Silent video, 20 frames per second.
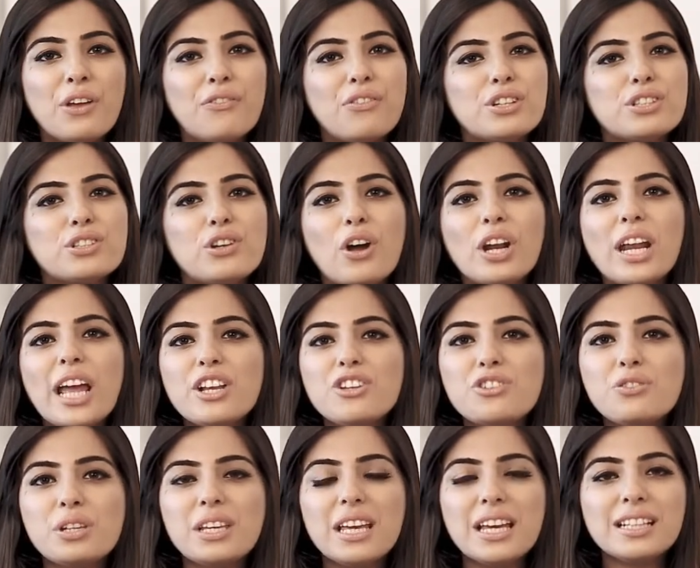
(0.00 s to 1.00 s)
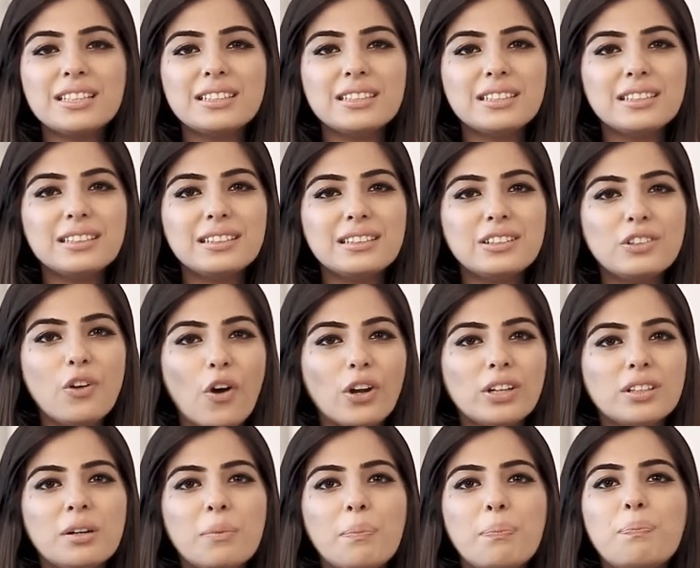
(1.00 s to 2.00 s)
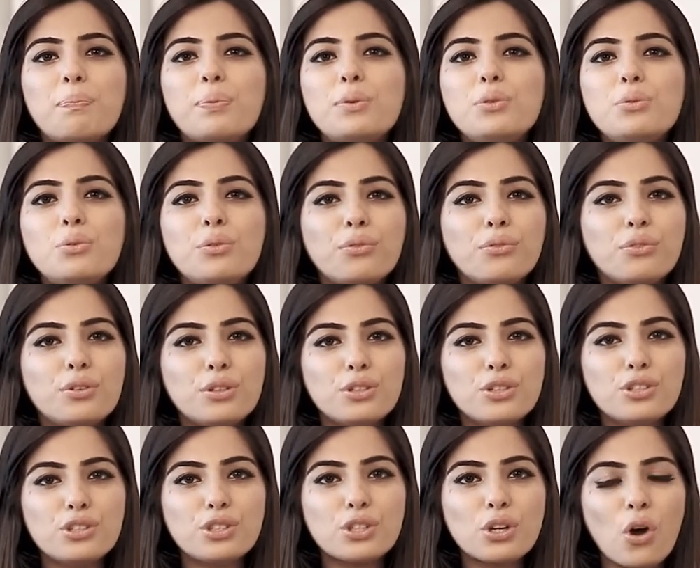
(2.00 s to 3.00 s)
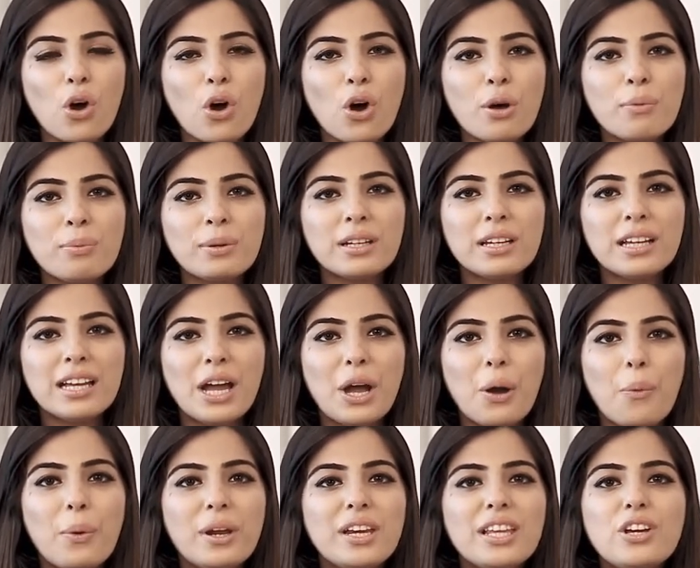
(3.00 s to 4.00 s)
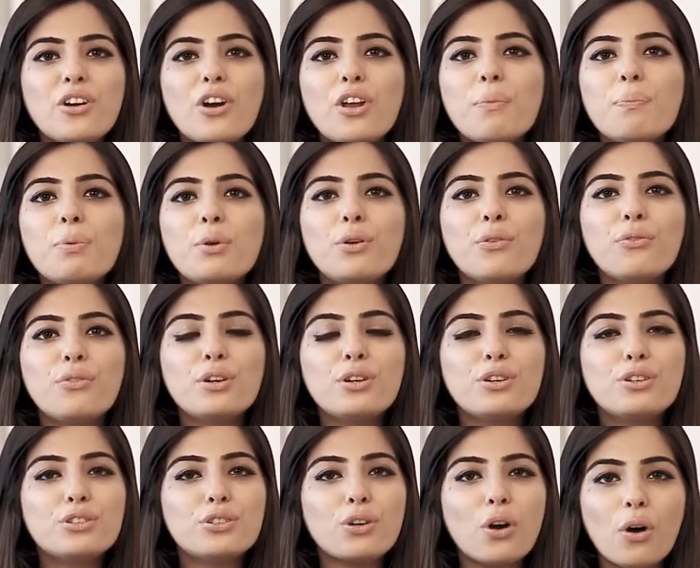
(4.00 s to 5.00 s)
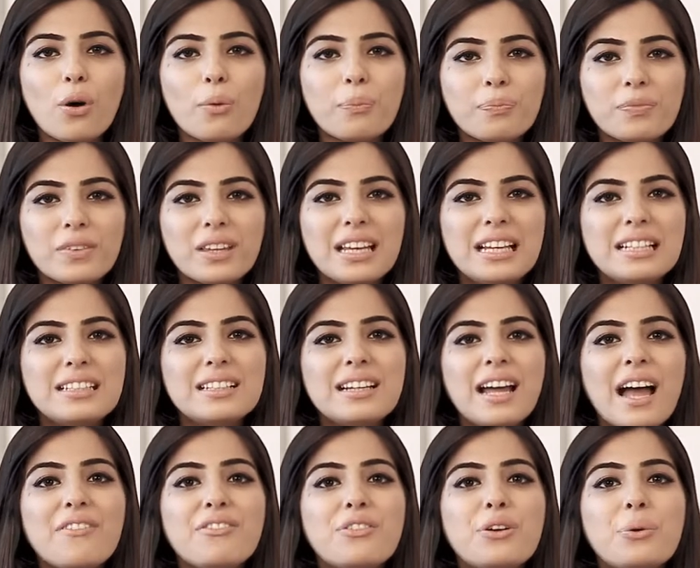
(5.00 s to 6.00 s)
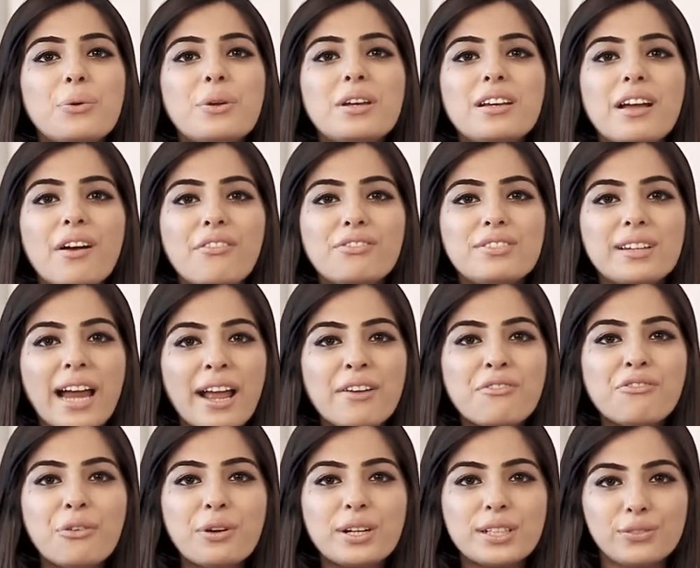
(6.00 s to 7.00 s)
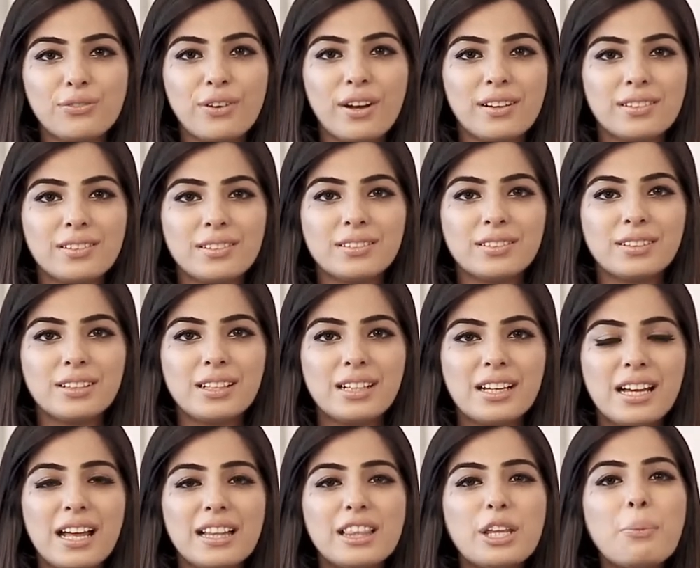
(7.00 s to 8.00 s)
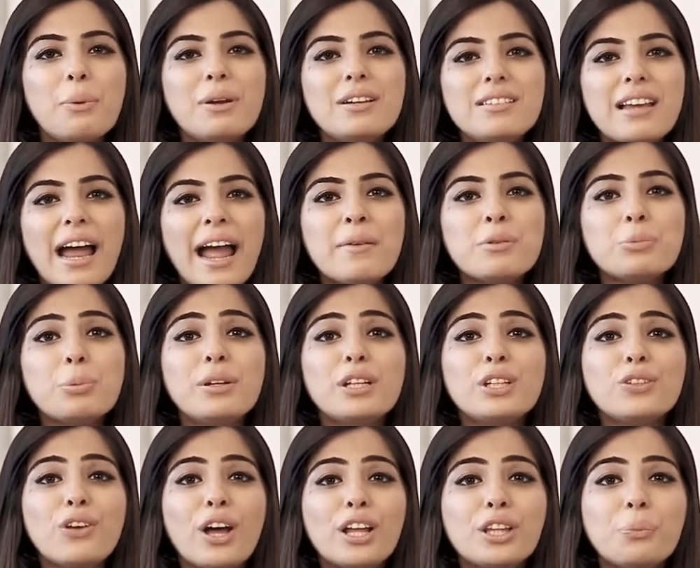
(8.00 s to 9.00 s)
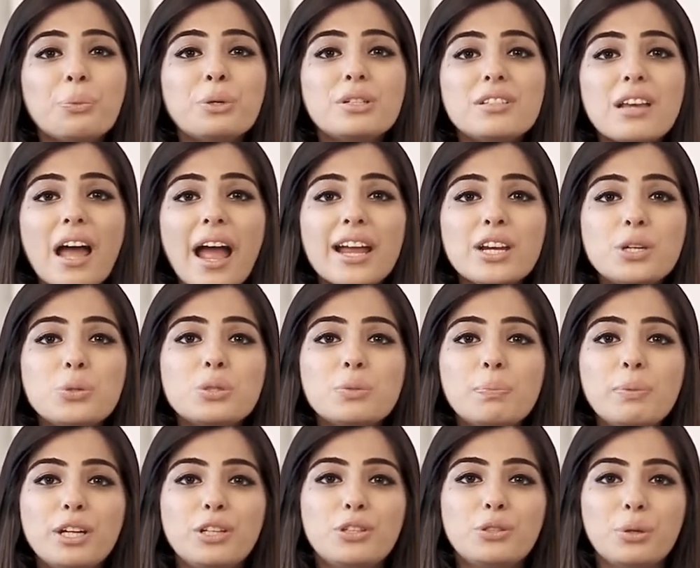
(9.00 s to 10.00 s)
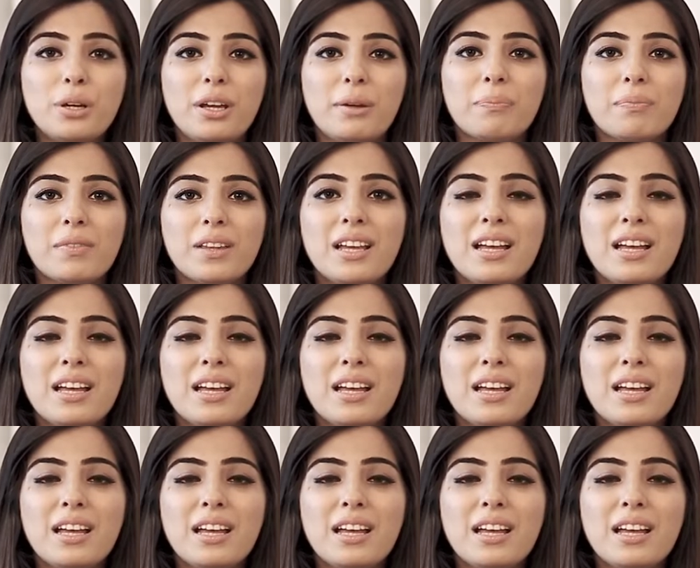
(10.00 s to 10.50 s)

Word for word: first got educated, got a beautiful job. When he got a beautiful job, he didn't have good enough time for his father. There were times when his father would die to speak to him.